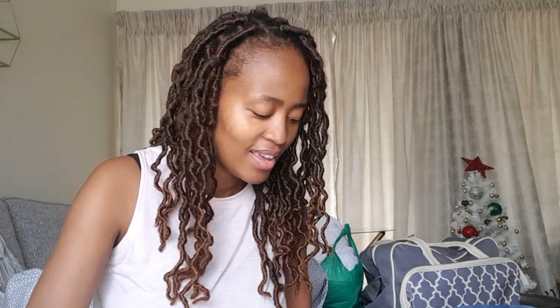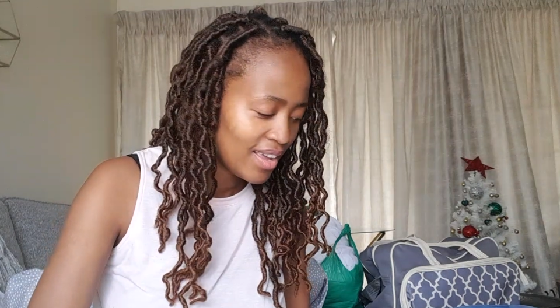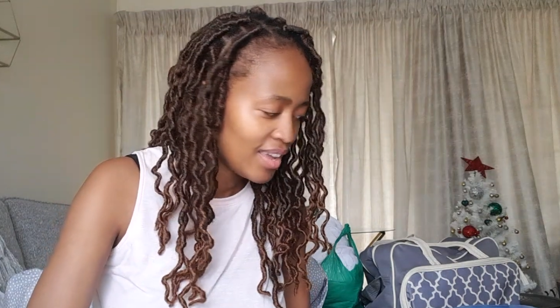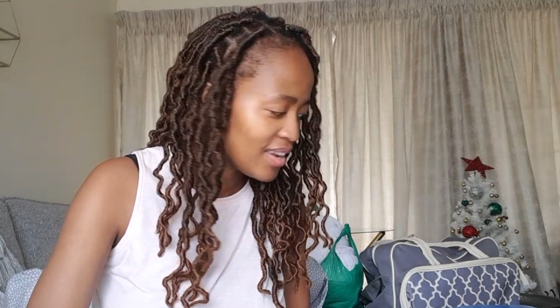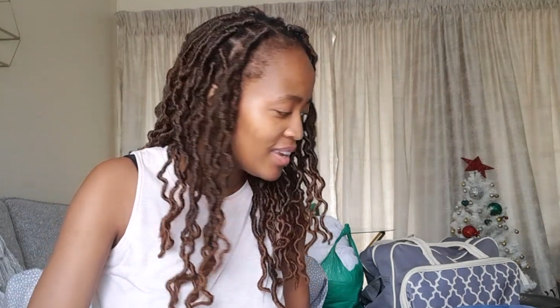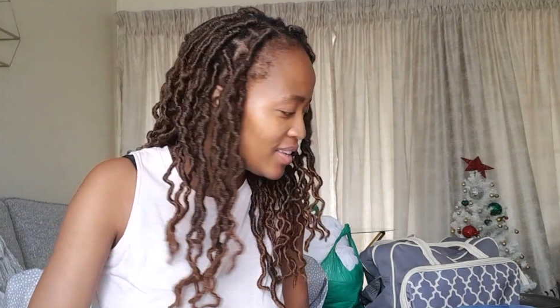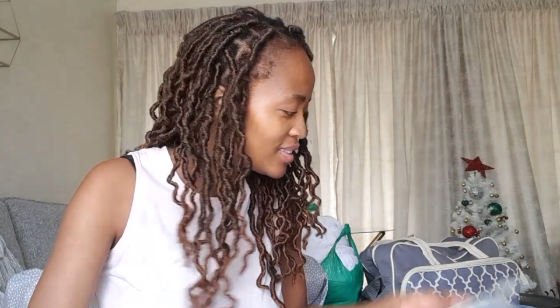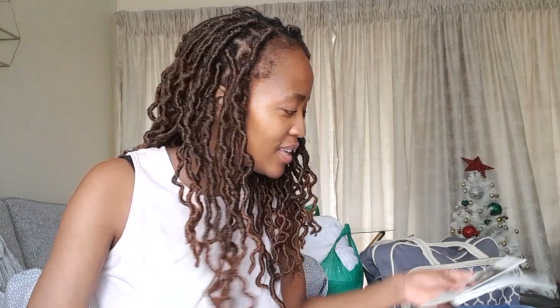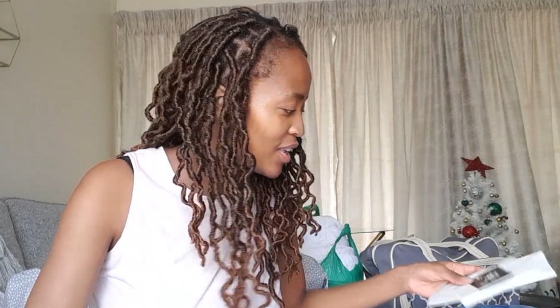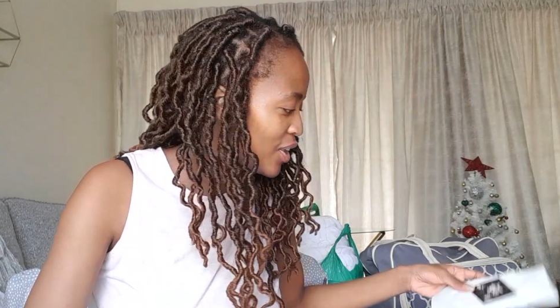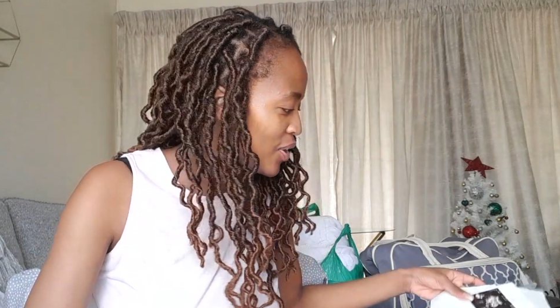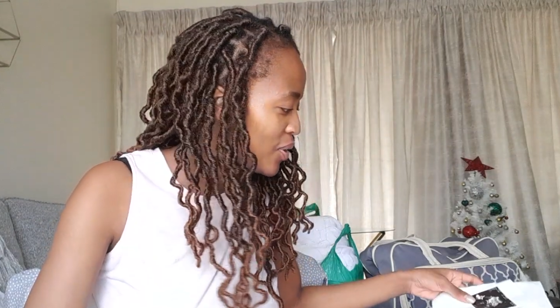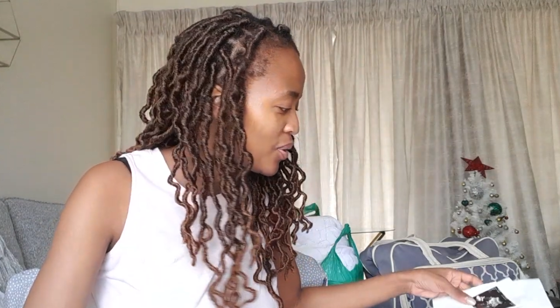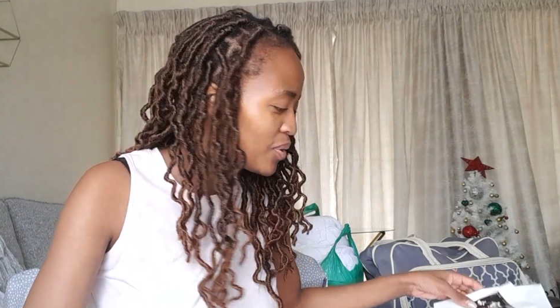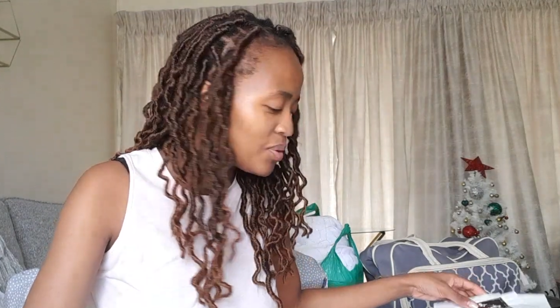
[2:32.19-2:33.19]
It is a
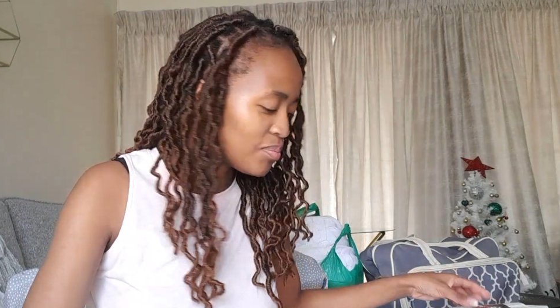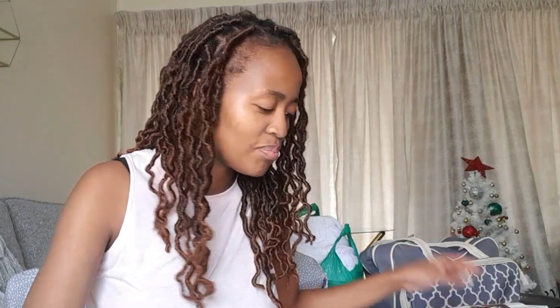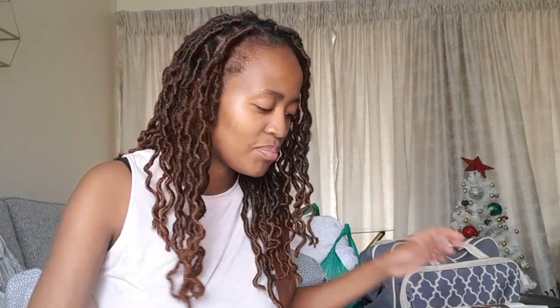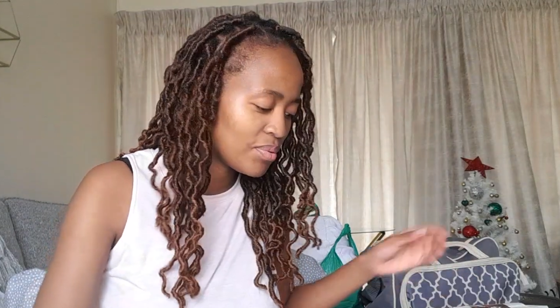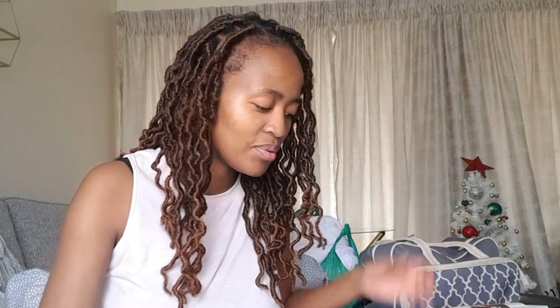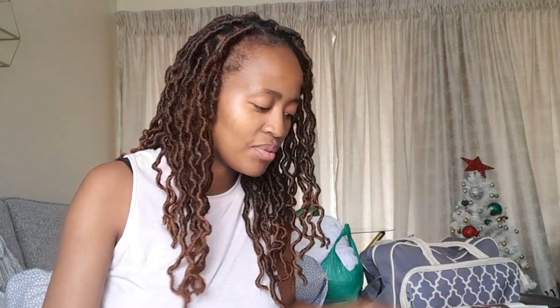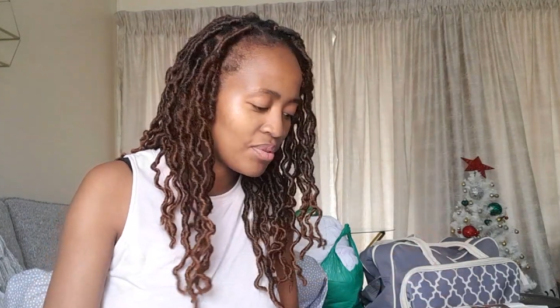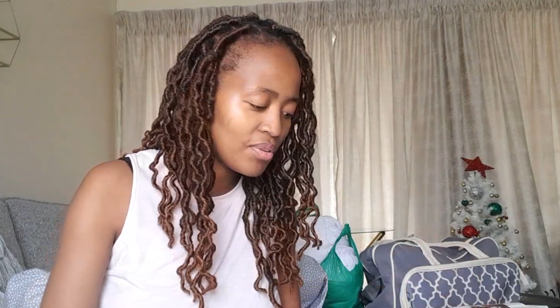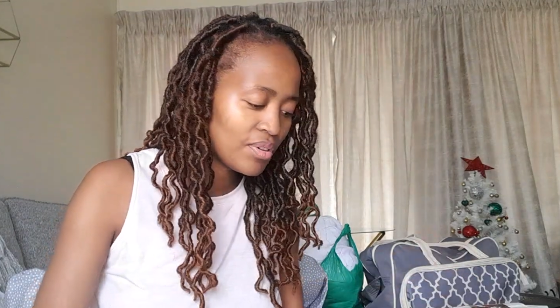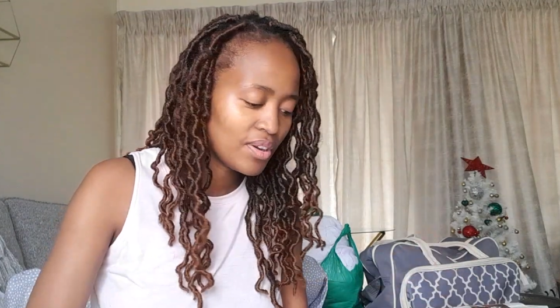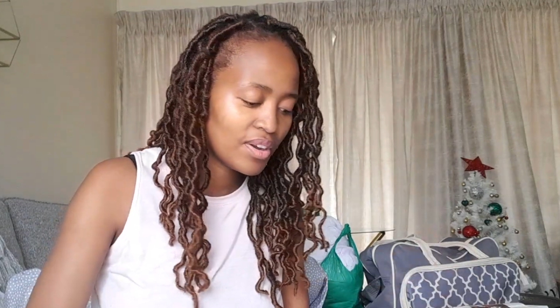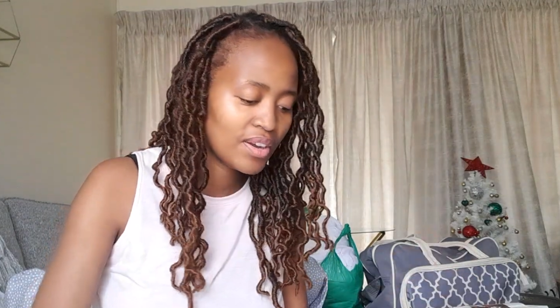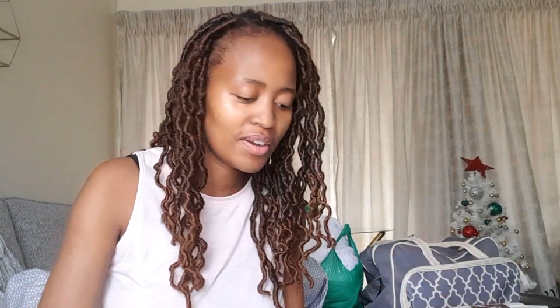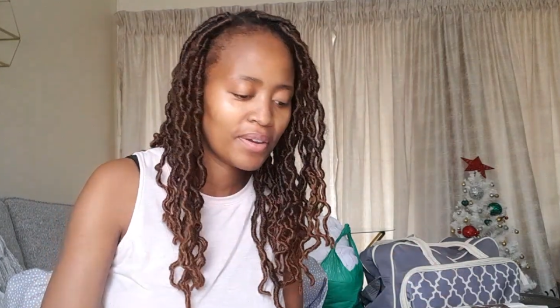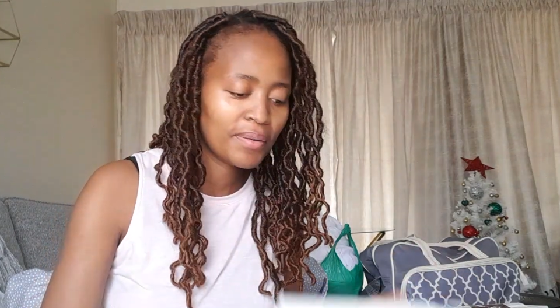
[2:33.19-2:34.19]
cute book.